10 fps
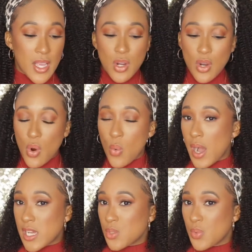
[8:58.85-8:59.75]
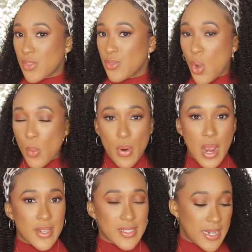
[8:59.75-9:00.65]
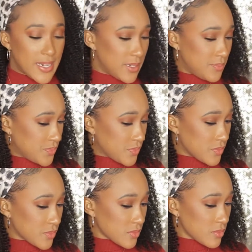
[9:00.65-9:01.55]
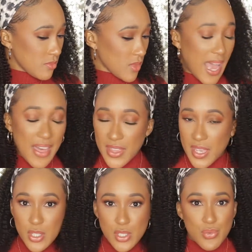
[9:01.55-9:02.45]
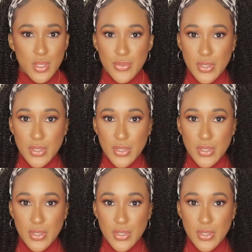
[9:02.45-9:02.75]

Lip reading: co-washed with no product in it. I think it looks really,